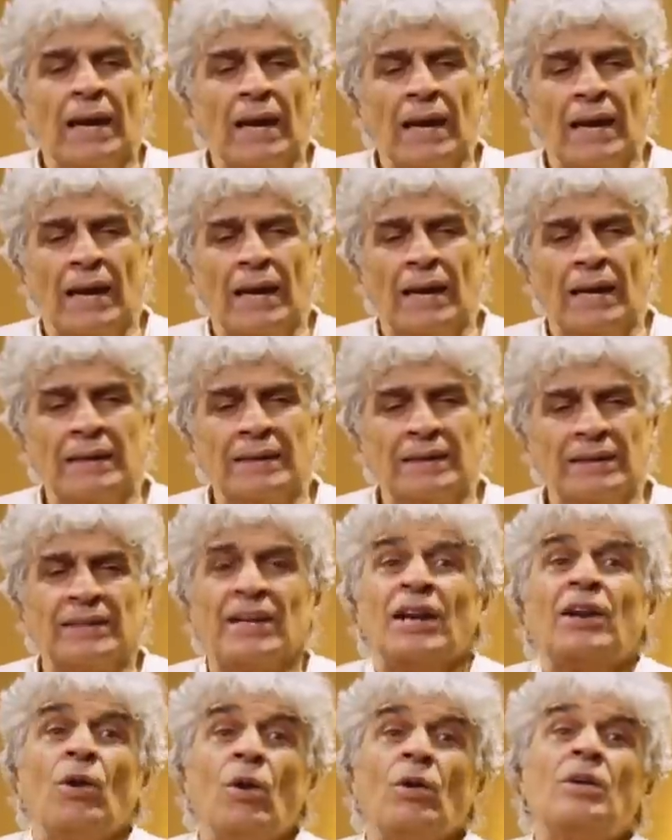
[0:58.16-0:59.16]
And
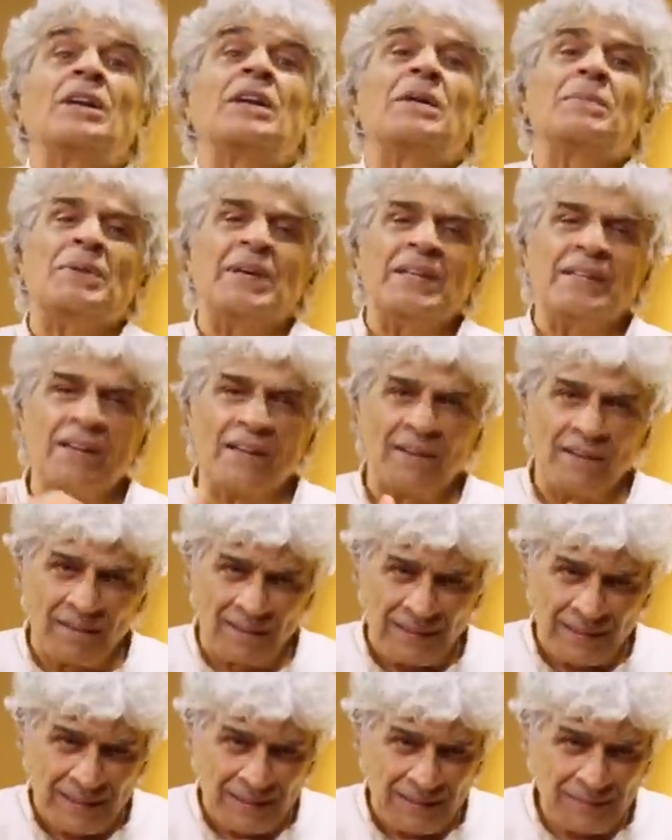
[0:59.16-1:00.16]
they'd already been there
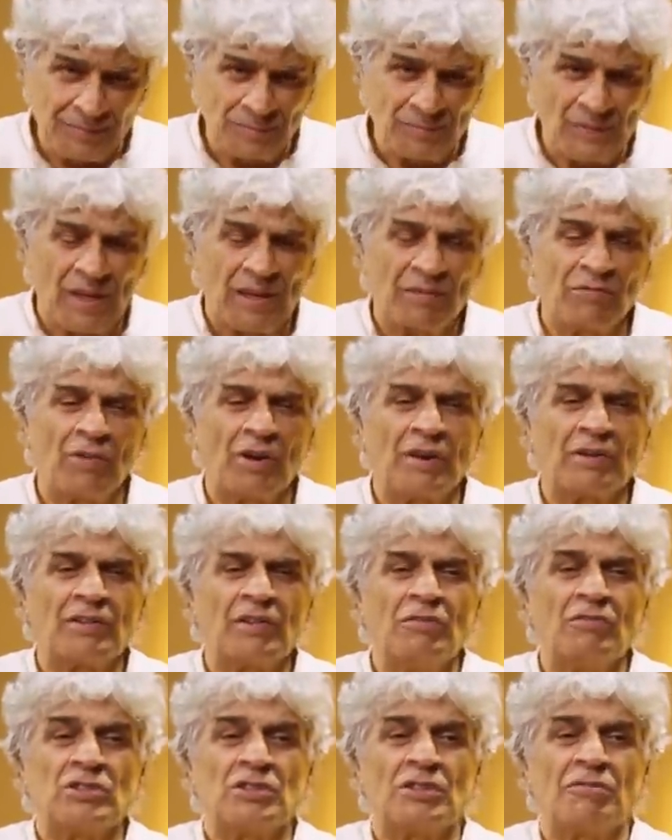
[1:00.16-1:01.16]
earlier. And one of
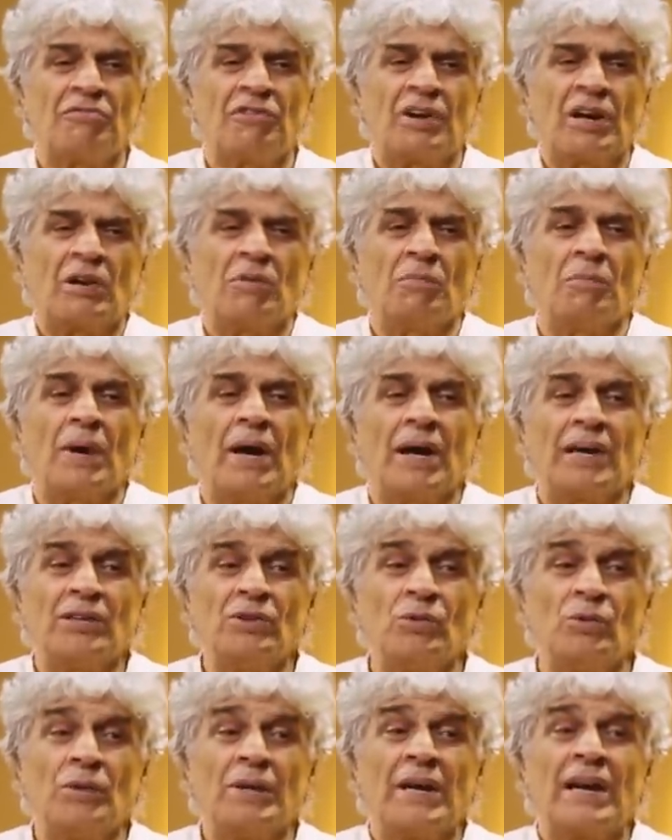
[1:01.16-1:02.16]
them was a friend of mine
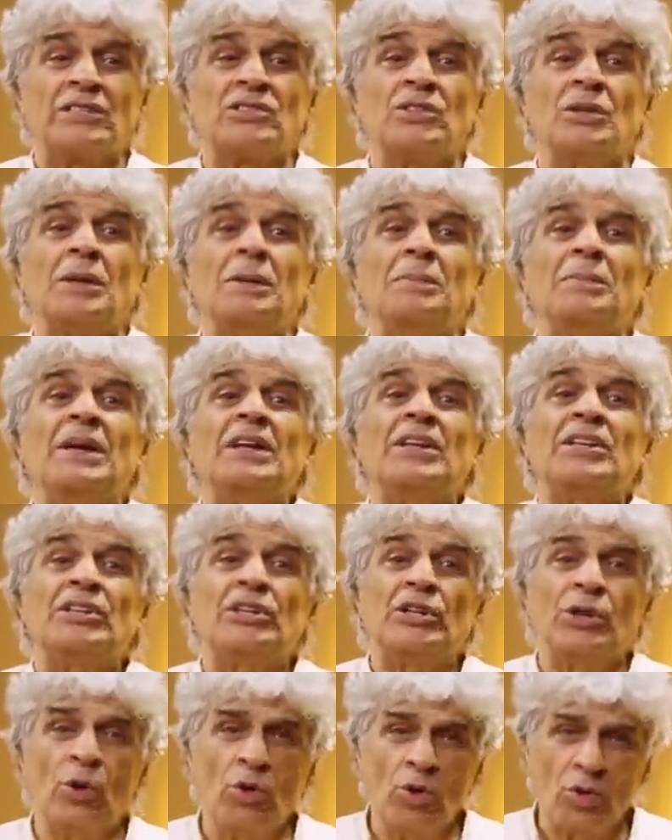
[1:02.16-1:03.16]
who had actually been
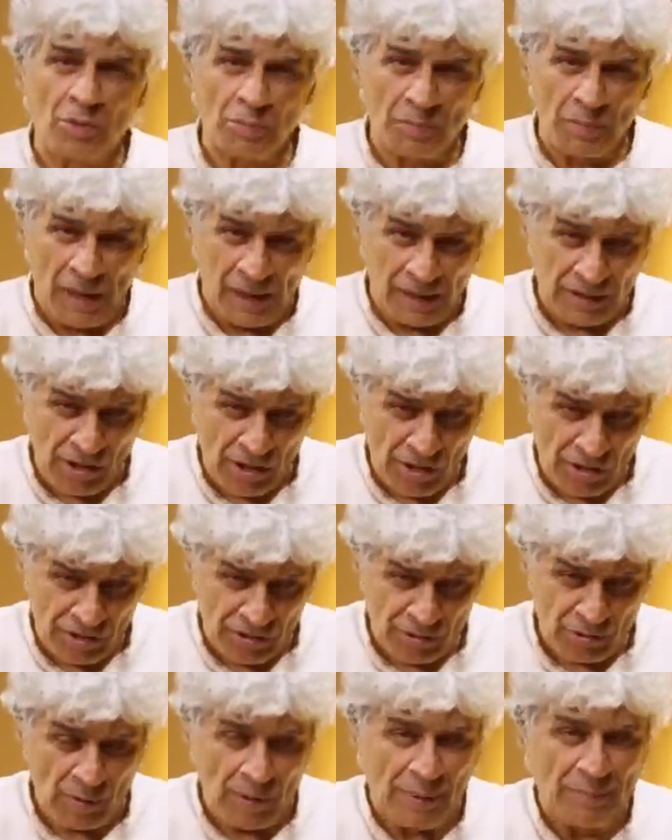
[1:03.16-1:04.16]
cured by
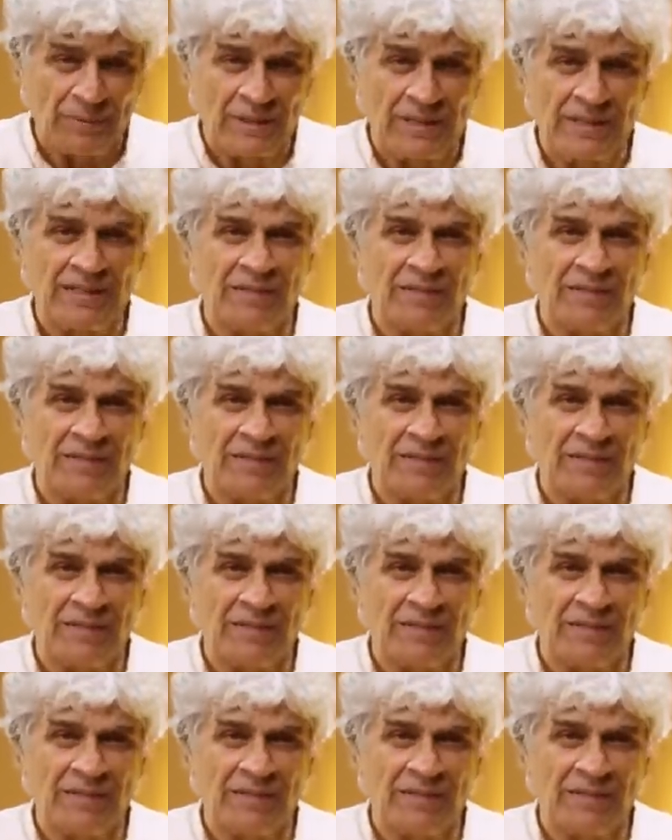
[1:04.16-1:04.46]
Swami.